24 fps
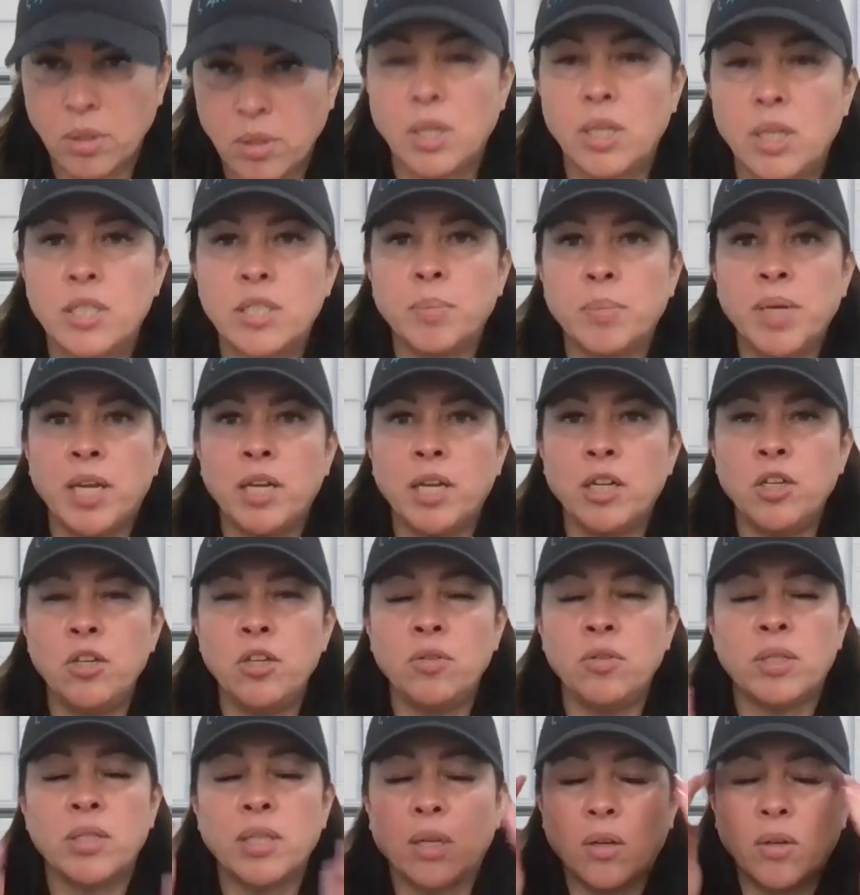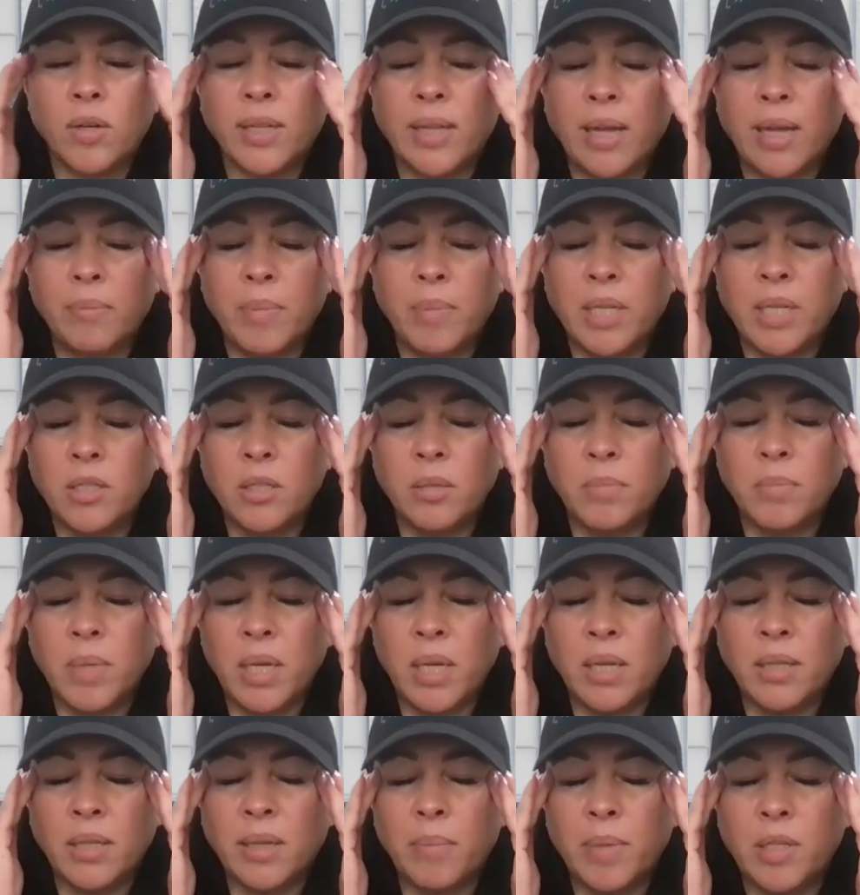Some kind of cue that's like, okay, that means to me
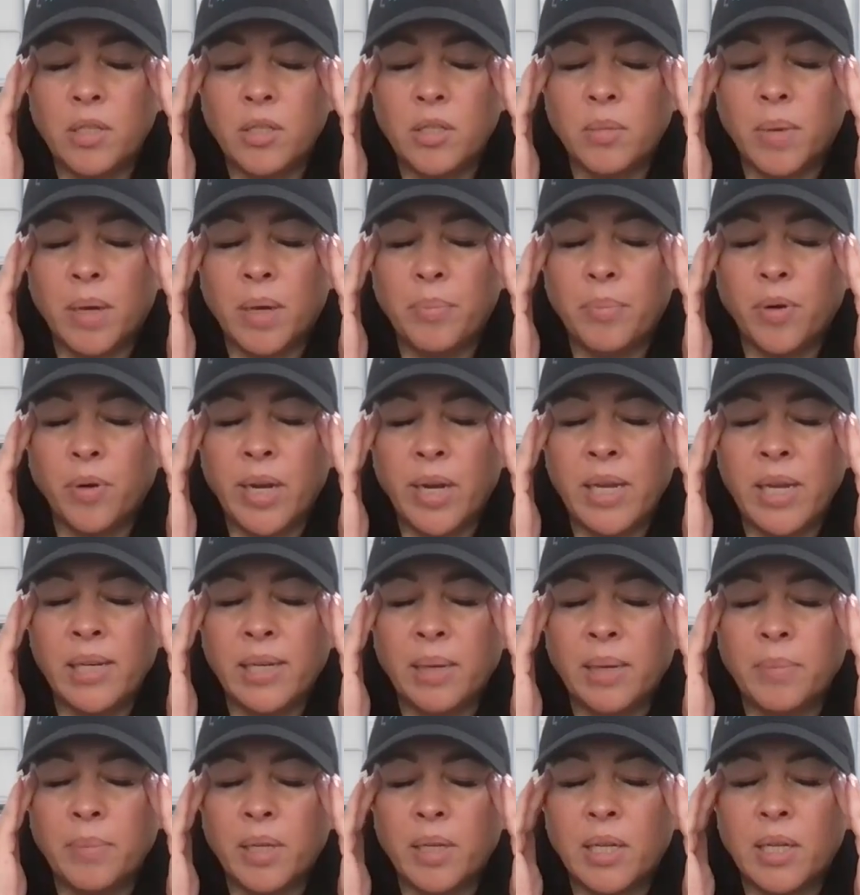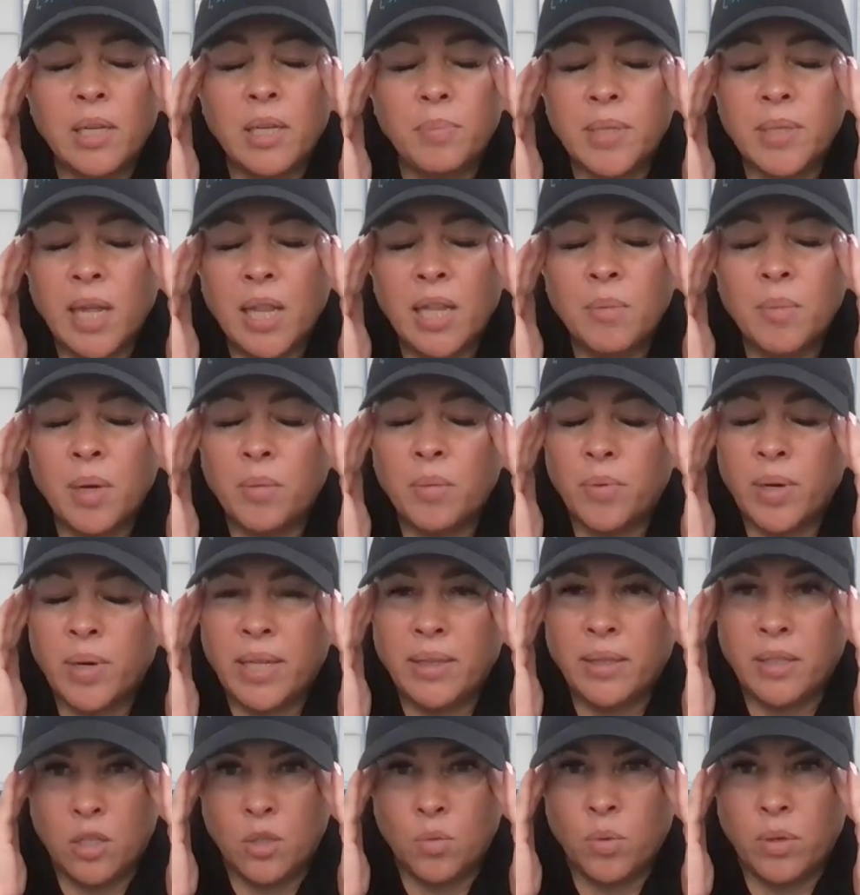and that means to my brain. And I'm going to keep telling my brain
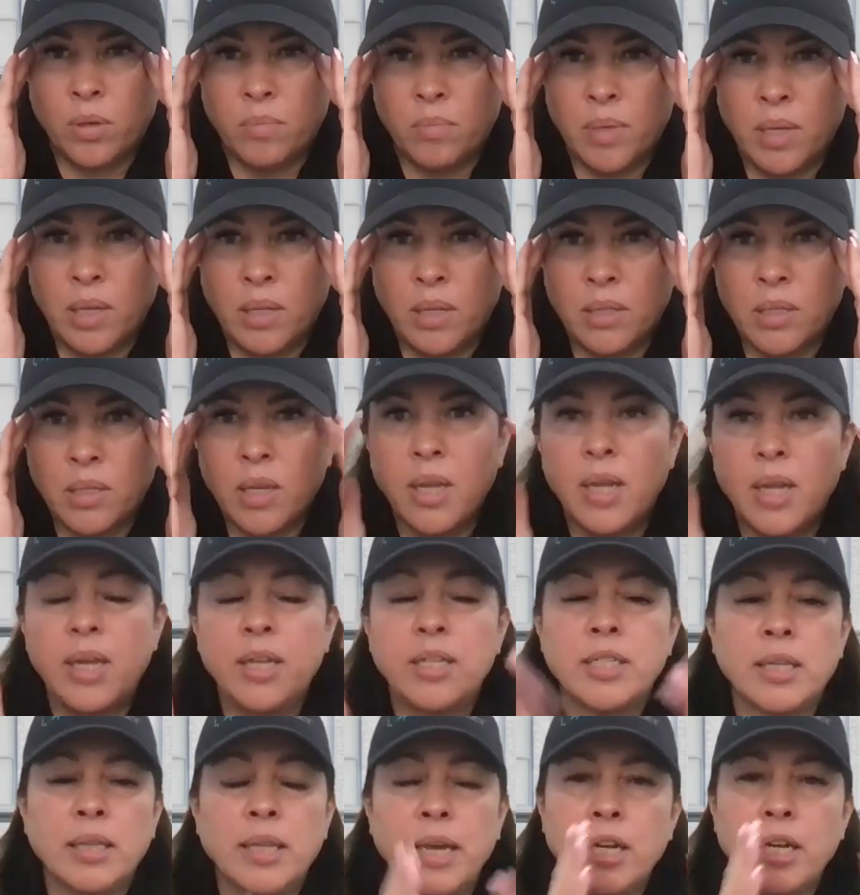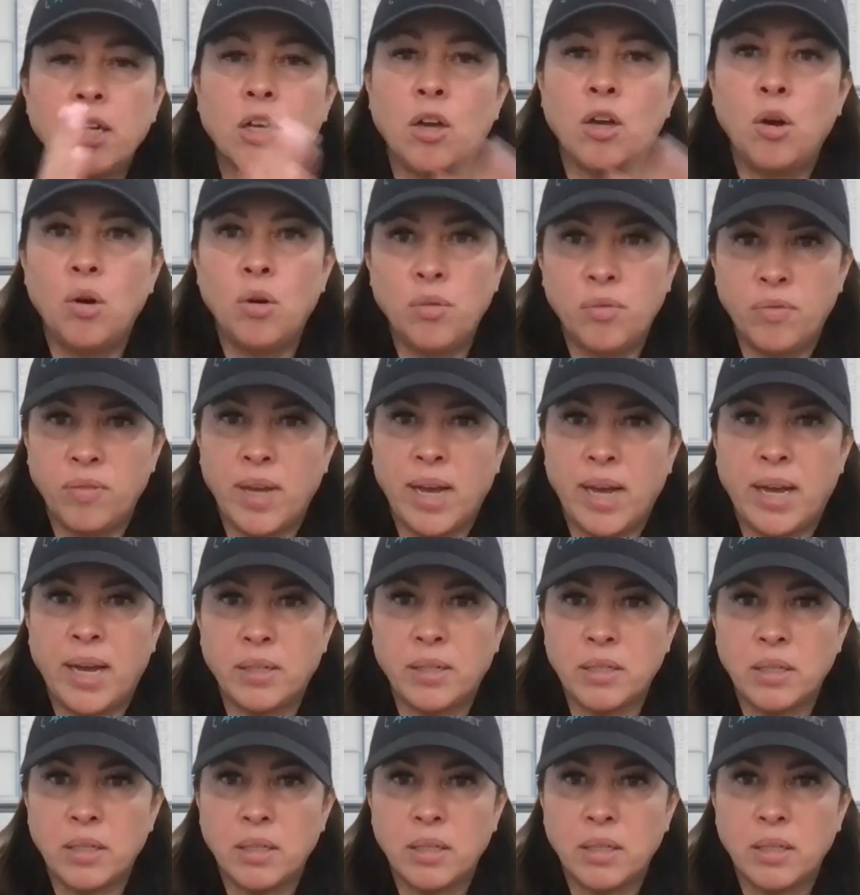this is what it means to let go of that.